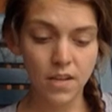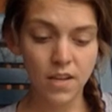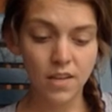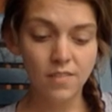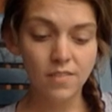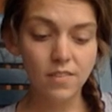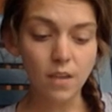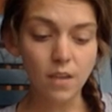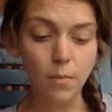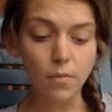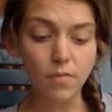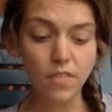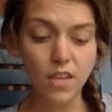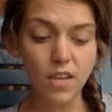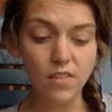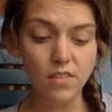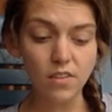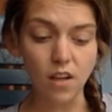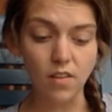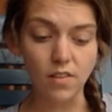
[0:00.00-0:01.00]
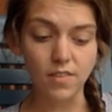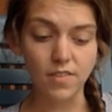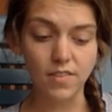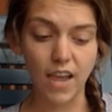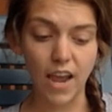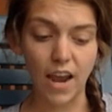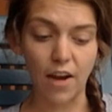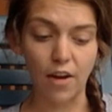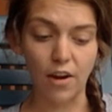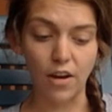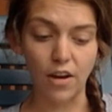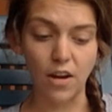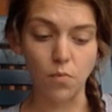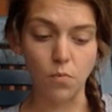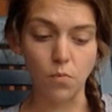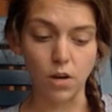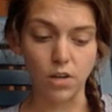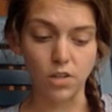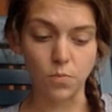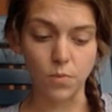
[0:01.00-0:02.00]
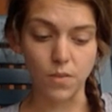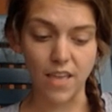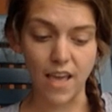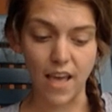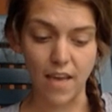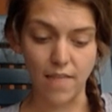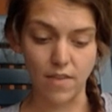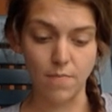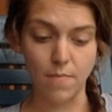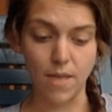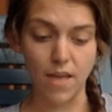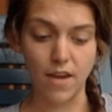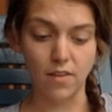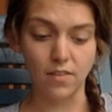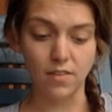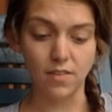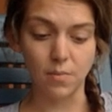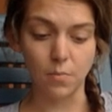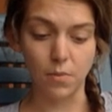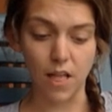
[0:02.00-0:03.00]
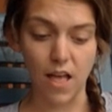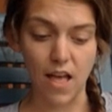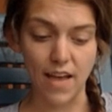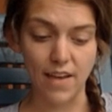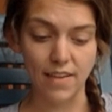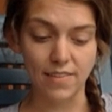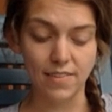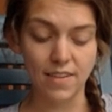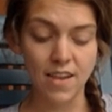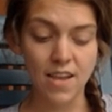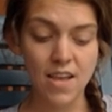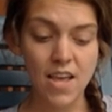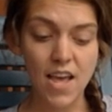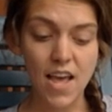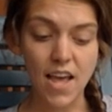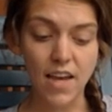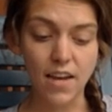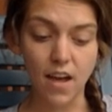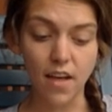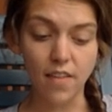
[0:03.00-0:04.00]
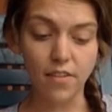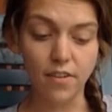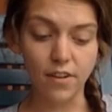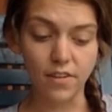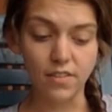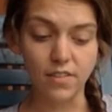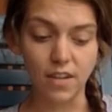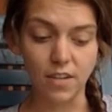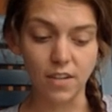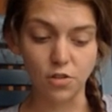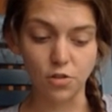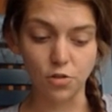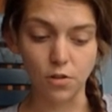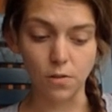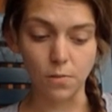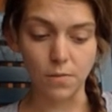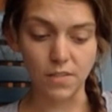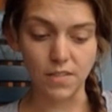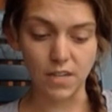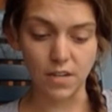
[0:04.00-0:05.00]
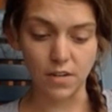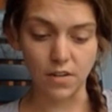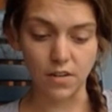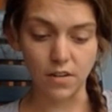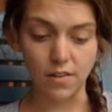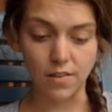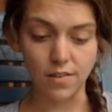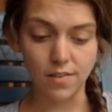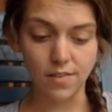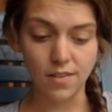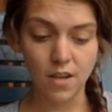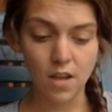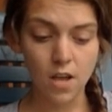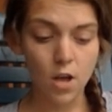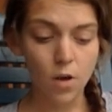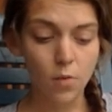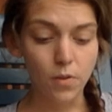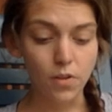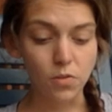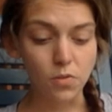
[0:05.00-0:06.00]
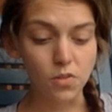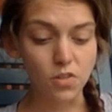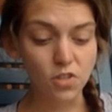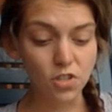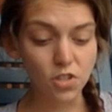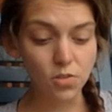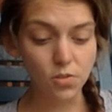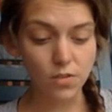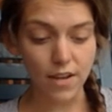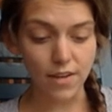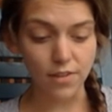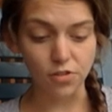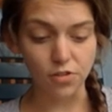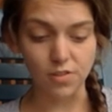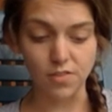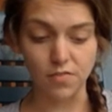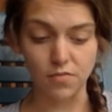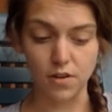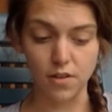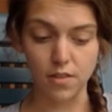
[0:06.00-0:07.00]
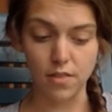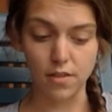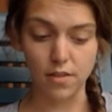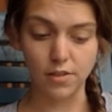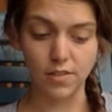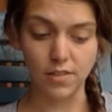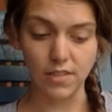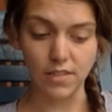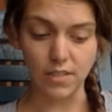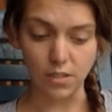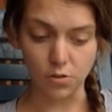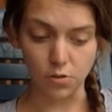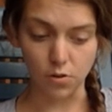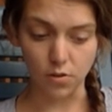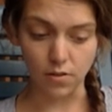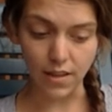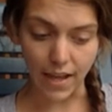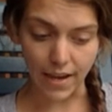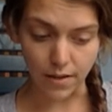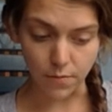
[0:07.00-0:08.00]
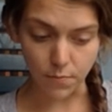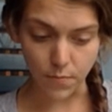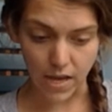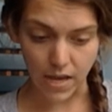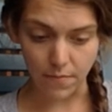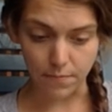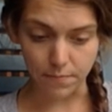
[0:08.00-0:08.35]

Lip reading: Some of the adults carried and worked with heavy metal supplies and other industrial materials, which was too dangerous for a 13-year-old like me.